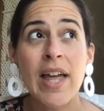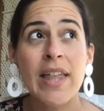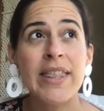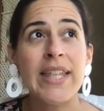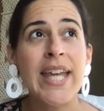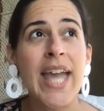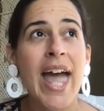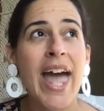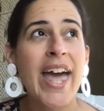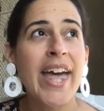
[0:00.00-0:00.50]

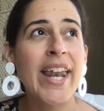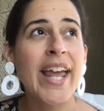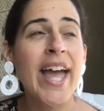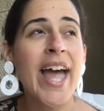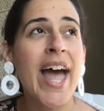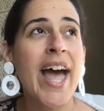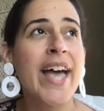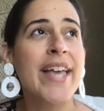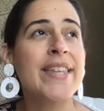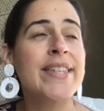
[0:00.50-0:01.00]
the Etta
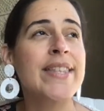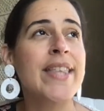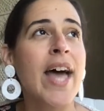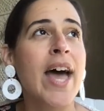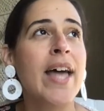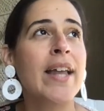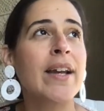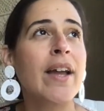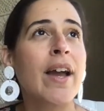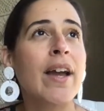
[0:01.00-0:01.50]
has
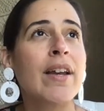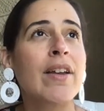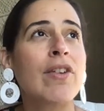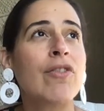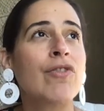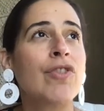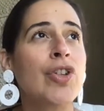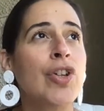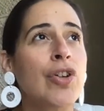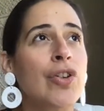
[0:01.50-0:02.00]
that kind
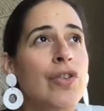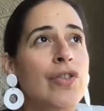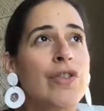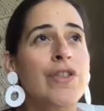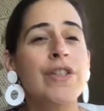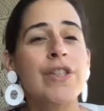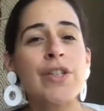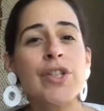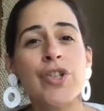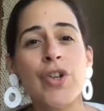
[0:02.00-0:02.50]
of
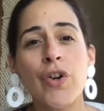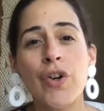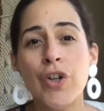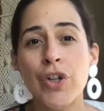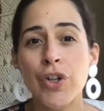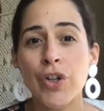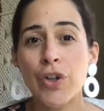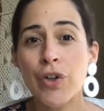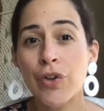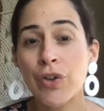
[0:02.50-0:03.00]

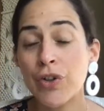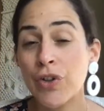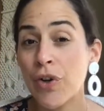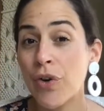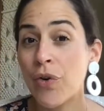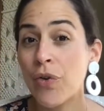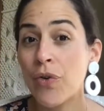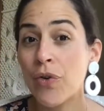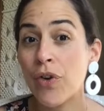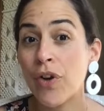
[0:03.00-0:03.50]
circular
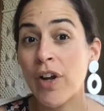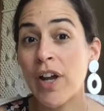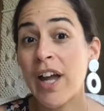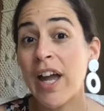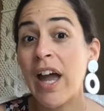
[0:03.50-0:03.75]
yoke.